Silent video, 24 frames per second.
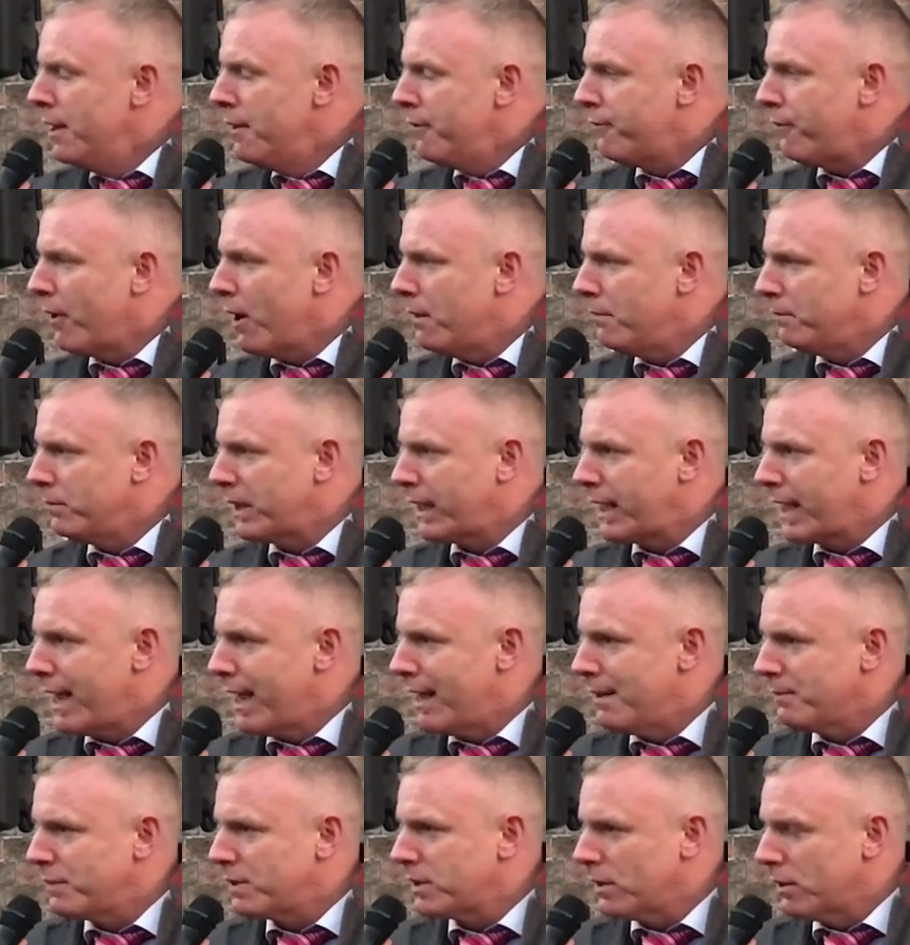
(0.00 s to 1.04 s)
from the
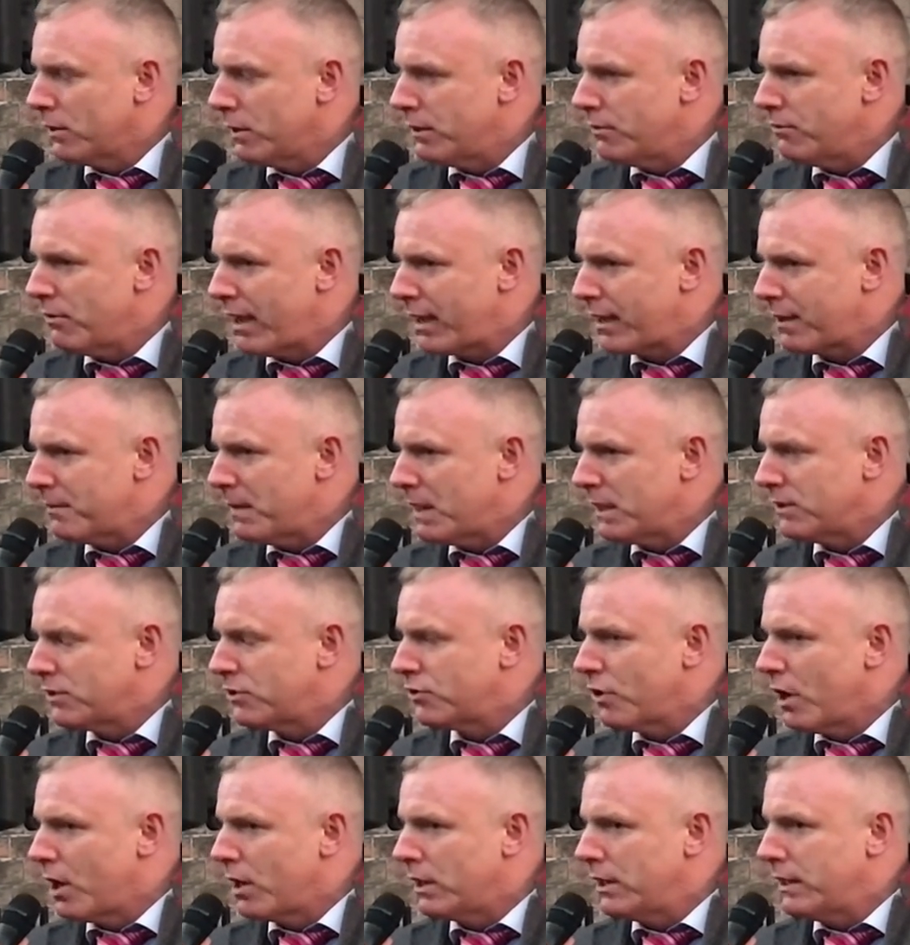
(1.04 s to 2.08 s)
camp, so I recommend
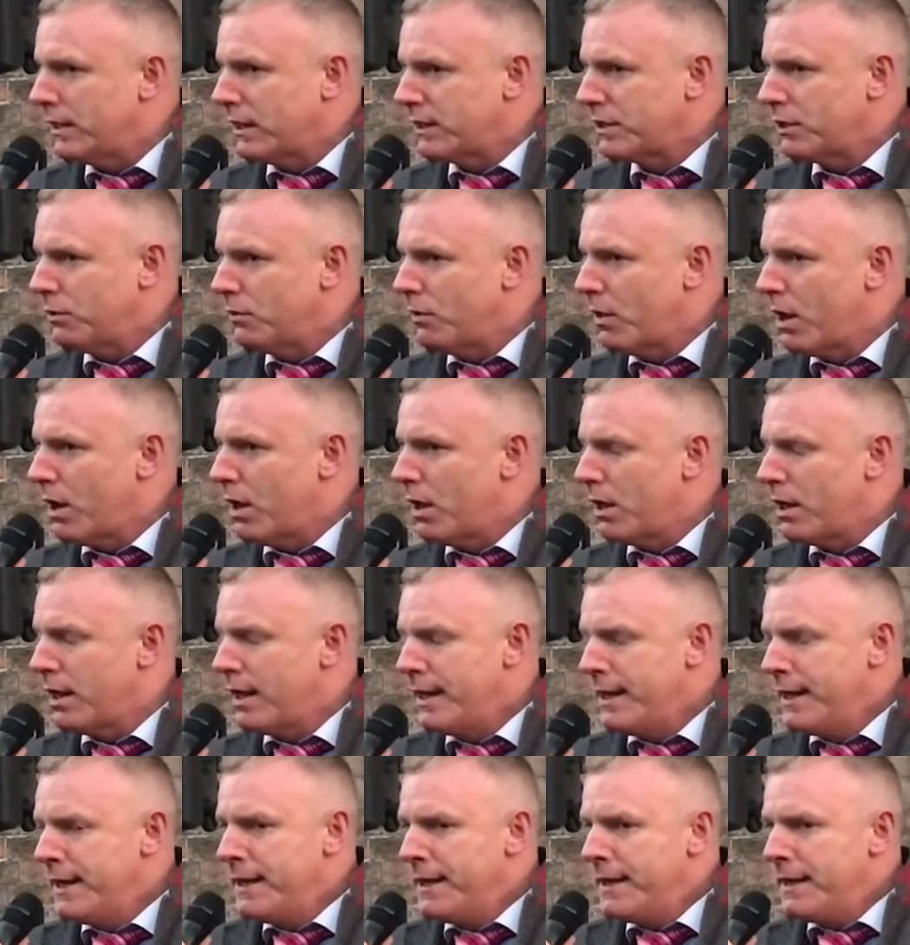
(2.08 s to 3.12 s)
strongly that you all
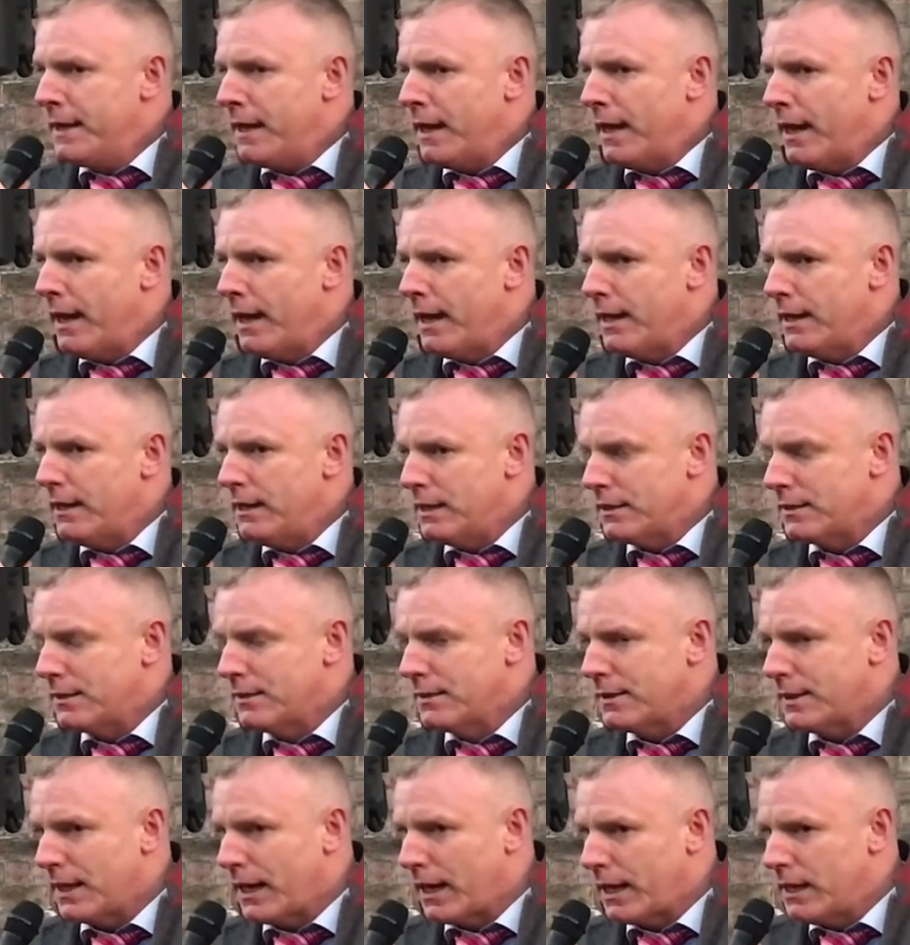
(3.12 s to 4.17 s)
uh,
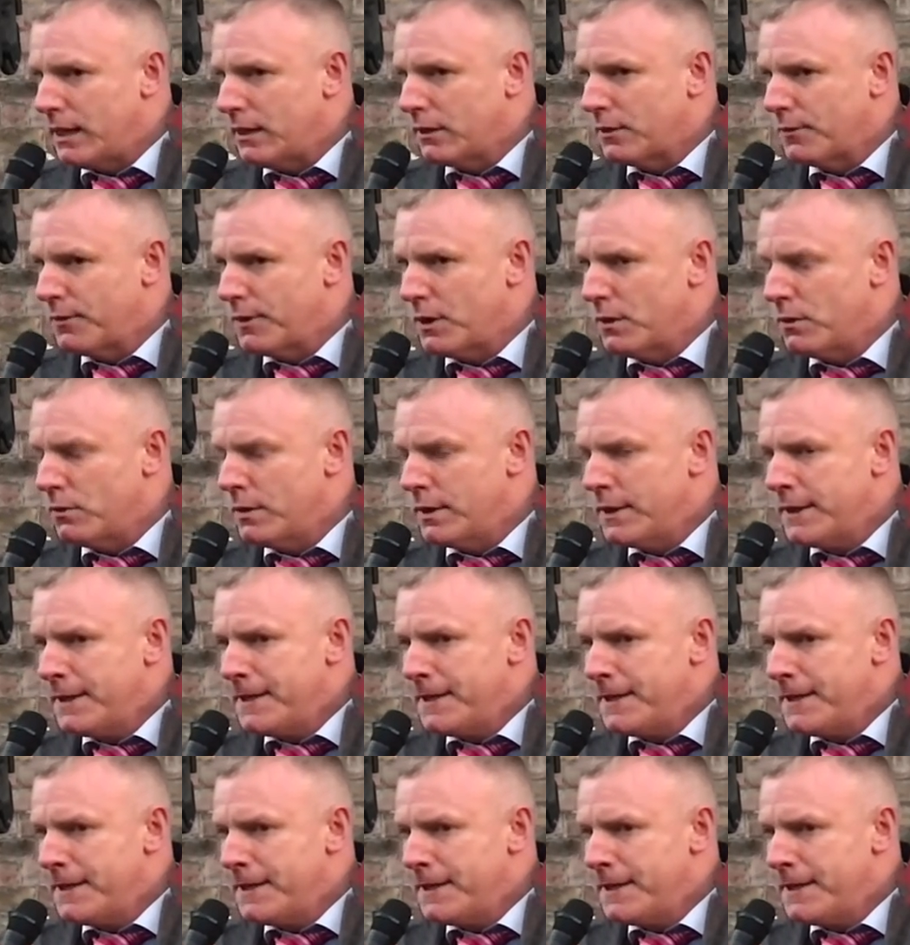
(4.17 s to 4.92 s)
listen to that interview.